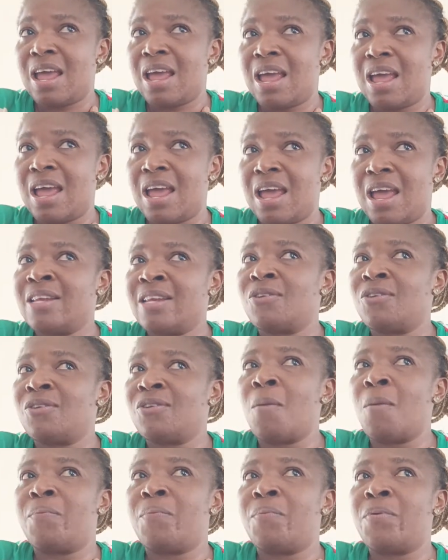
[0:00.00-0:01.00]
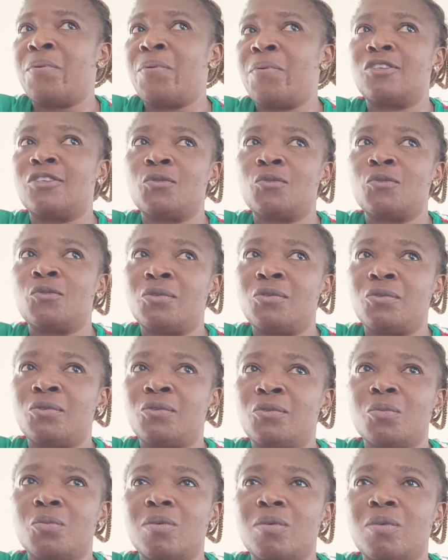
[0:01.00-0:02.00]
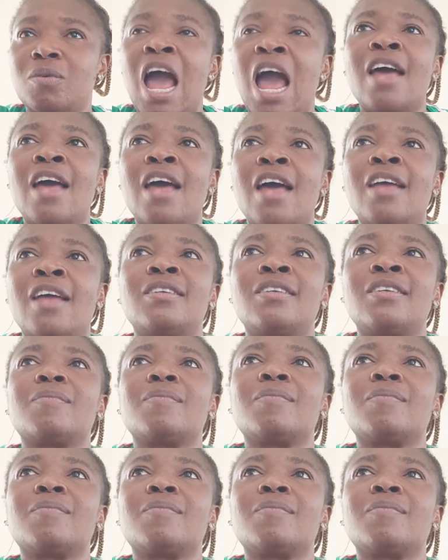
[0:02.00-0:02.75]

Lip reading: I did not bring it to YouTube. And